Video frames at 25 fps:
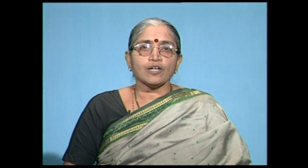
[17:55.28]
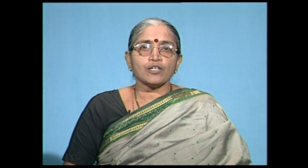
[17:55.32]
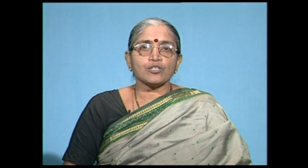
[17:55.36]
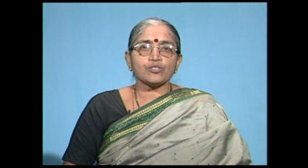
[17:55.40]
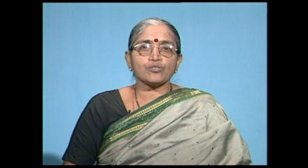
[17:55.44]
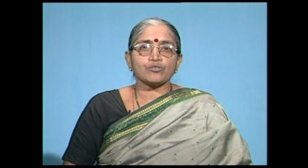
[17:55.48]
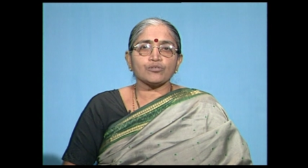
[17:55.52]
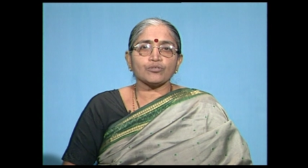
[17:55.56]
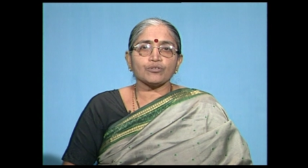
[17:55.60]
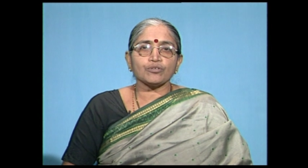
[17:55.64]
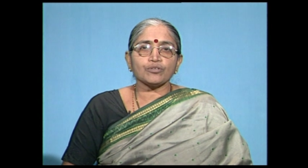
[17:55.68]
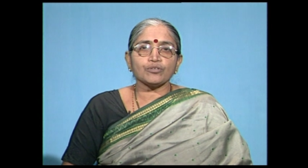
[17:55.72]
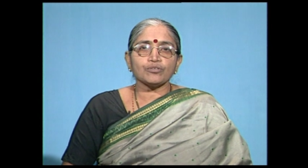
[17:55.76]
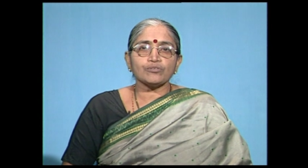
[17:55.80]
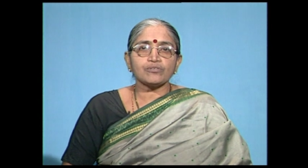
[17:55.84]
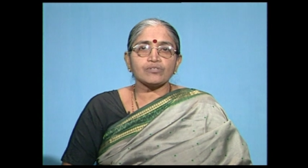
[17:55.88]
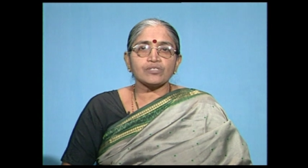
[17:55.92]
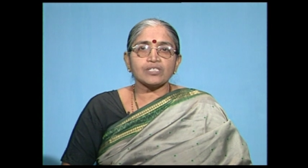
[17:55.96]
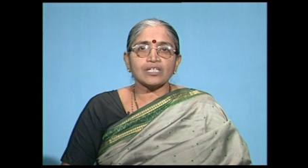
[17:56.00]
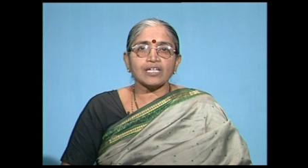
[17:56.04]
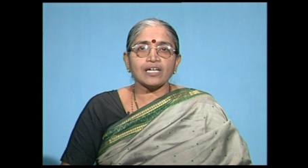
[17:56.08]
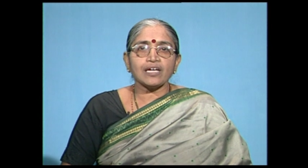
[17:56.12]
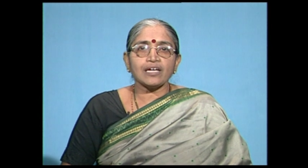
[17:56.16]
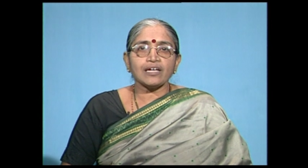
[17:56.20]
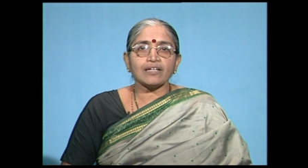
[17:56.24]
So you
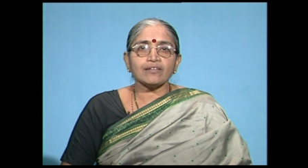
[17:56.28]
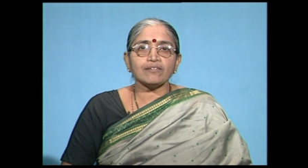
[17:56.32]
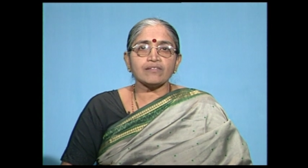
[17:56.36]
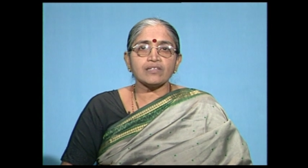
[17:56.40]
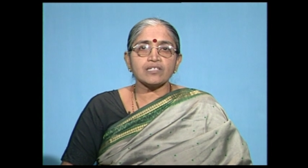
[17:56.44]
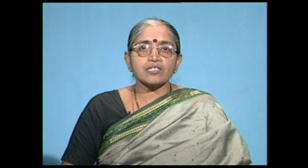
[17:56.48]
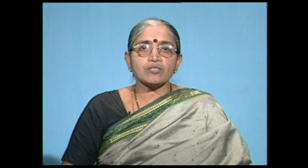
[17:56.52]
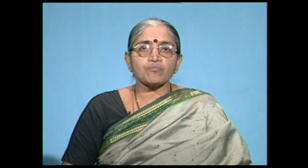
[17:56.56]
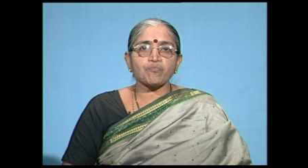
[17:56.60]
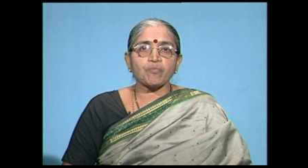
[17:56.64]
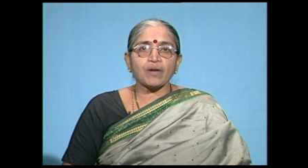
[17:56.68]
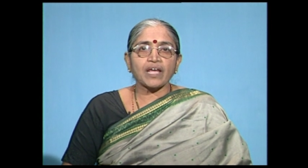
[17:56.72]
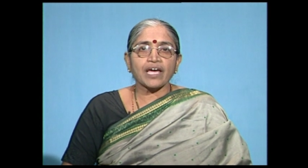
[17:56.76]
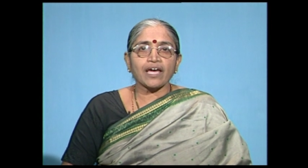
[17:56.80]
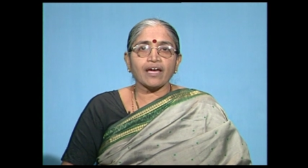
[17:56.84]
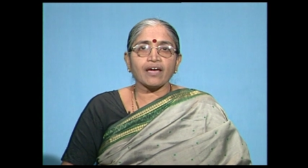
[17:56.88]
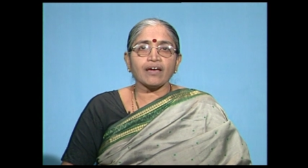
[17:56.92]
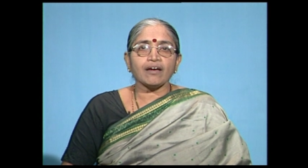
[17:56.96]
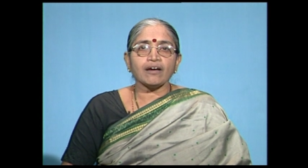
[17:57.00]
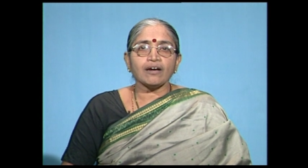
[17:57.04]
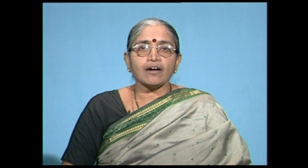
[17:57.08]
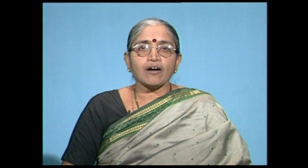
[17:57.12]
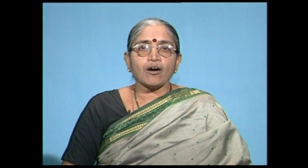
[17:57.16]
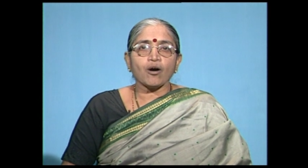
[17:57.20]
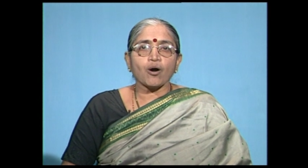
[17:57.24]
see in this
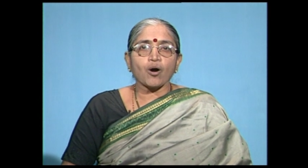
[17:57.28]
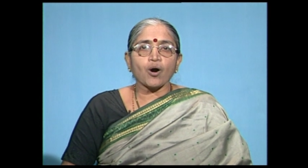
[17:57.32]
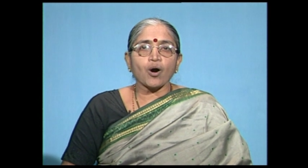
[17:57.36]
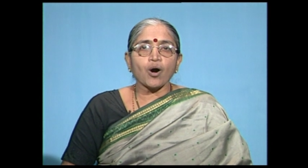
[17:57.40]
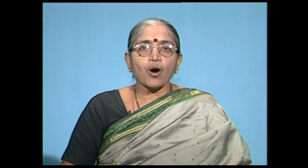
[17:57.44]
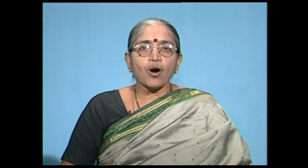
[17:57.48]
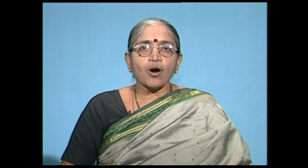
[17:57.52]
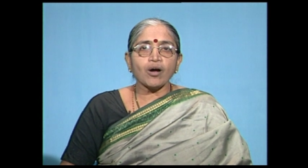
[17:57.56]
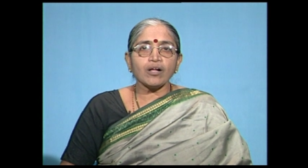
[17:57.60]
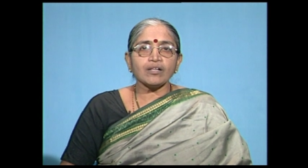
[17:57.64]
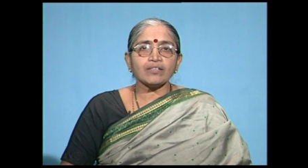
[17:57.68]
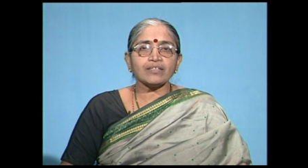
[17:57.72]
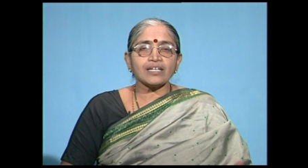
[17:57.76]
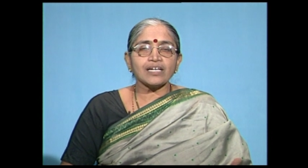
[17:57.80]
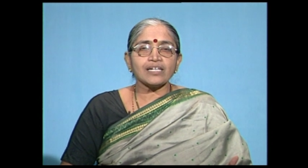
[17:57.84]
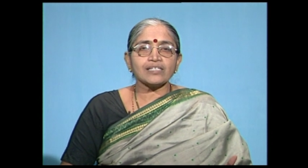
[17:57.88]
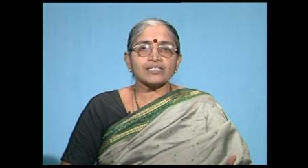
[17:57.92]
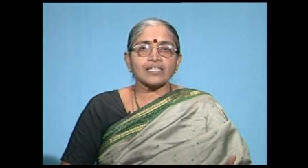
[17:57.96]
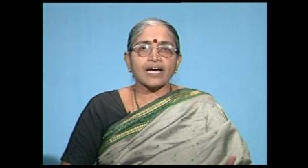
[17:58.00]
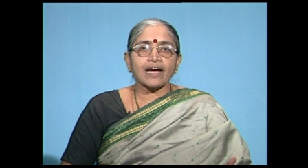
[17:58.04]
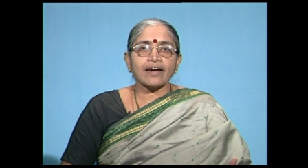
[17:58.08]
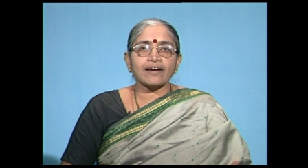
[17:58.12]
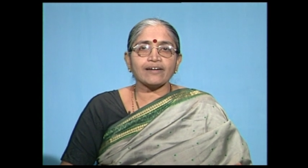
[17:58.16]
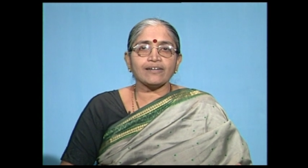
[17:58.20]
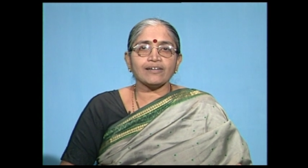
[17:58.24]
play, all these
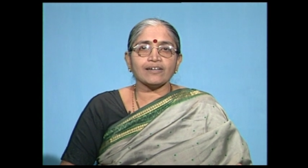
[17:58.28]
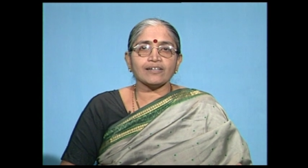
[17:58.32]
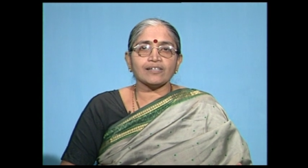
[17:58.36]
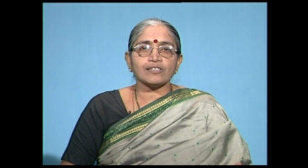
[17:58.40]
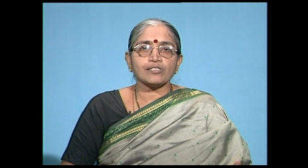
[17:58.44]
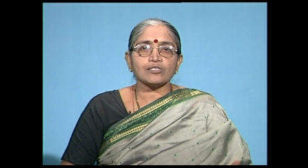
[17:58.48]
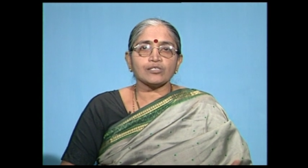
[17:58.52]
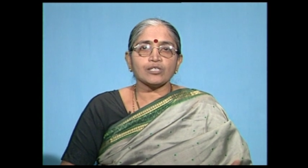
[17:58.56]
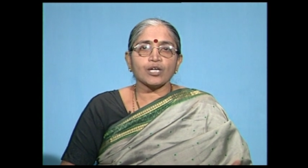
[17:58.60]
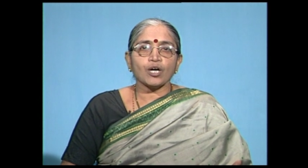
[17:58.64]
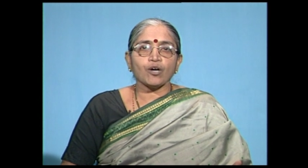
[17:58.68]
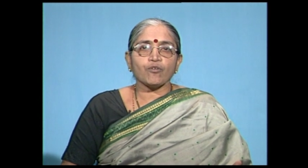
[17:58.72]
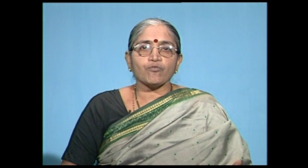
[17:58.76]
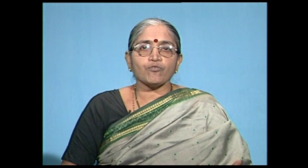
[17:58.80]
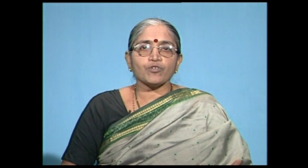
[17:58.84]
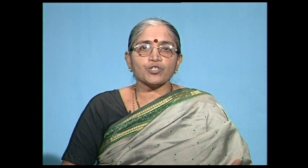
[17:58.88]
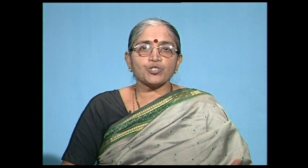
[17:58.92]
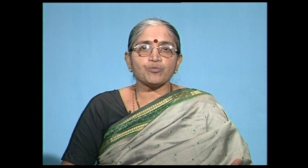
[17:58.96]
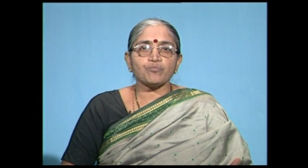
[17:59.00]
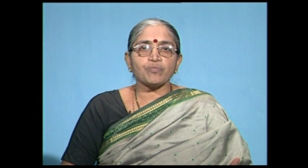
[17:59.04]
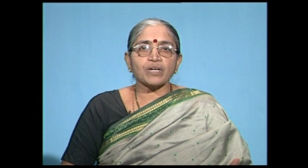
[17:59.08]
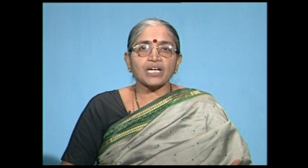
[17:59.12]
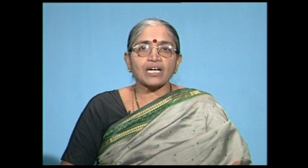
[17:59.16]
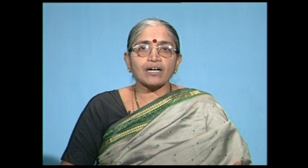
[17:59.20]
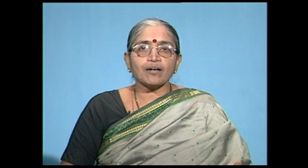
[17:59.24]
ideas
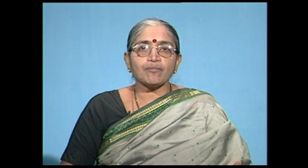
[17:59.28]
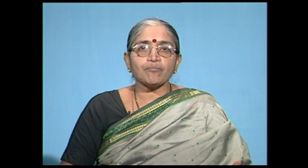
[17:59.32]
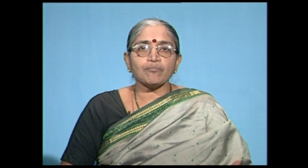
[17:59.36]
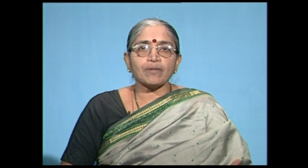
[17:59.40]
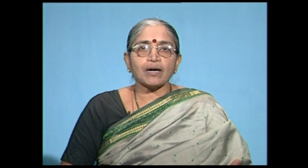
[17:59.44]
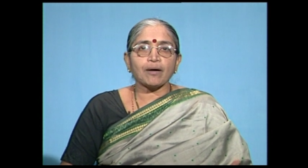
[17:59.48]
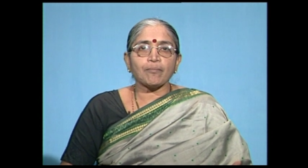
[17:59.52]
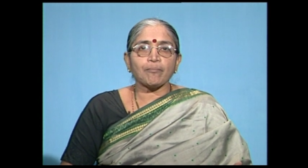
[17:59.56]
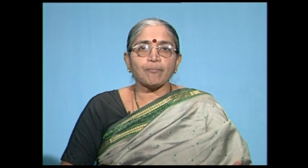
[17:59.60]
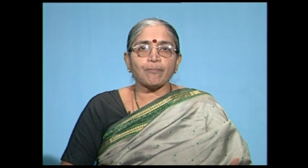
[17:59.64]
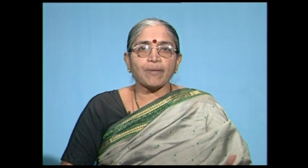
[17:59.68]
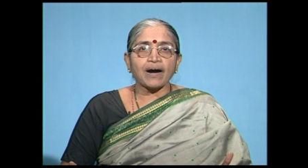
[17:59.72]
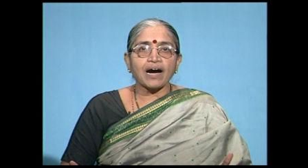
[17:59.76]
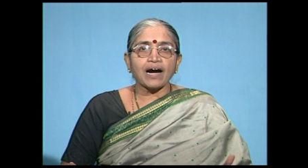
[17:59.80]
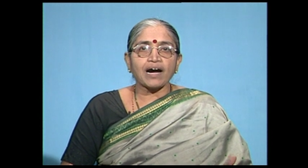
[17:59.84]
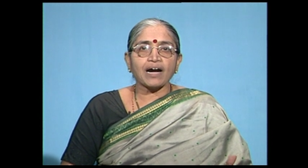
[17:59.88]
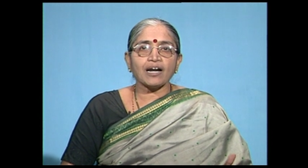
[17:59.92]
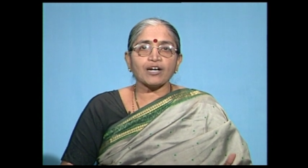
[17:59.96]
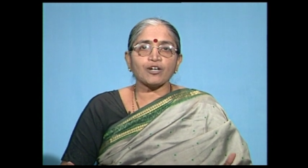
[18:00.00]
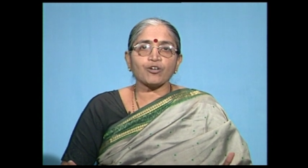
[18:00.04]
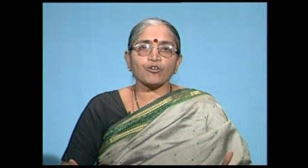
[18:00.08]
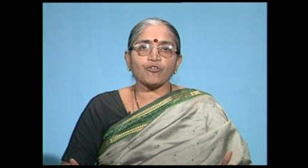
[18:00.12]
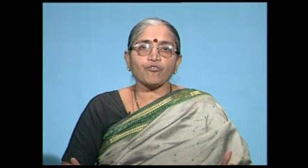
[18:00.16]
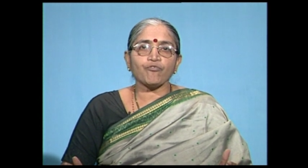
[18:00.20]
which become a part